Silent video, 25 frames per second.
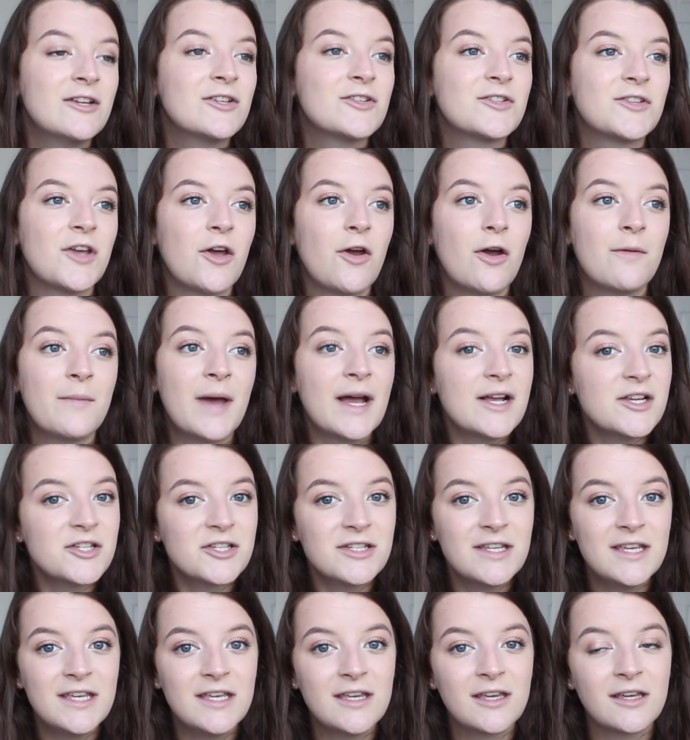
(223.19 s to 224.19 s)
So I'm
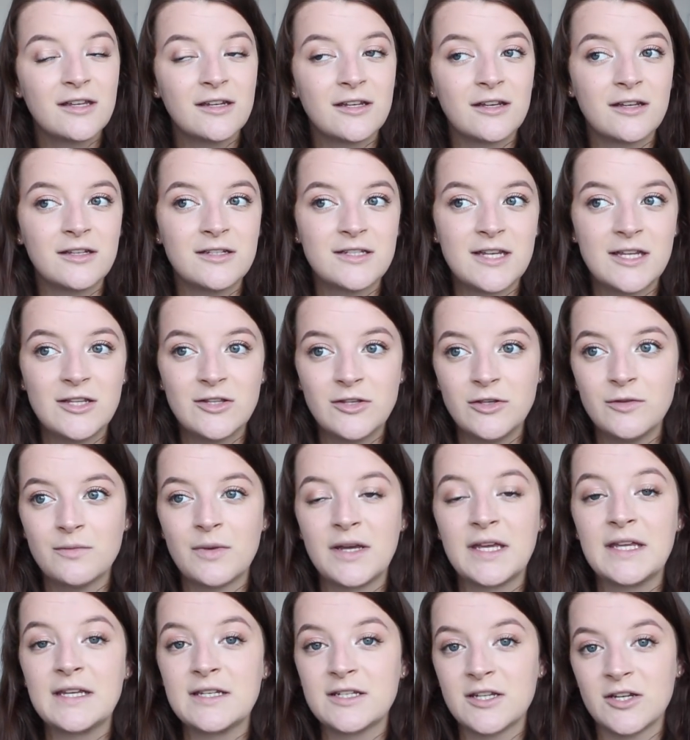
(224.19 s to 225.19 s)
actually going to continue
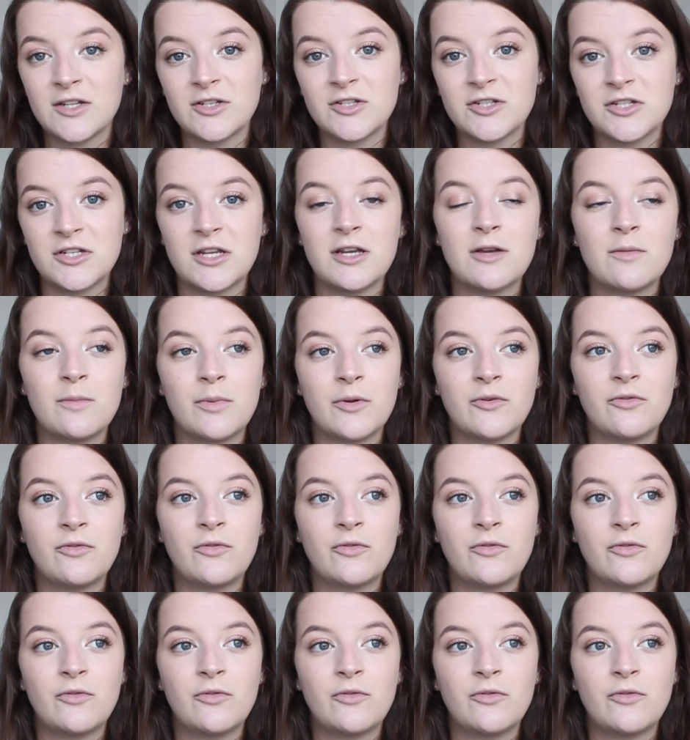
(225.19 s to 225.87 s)
my internship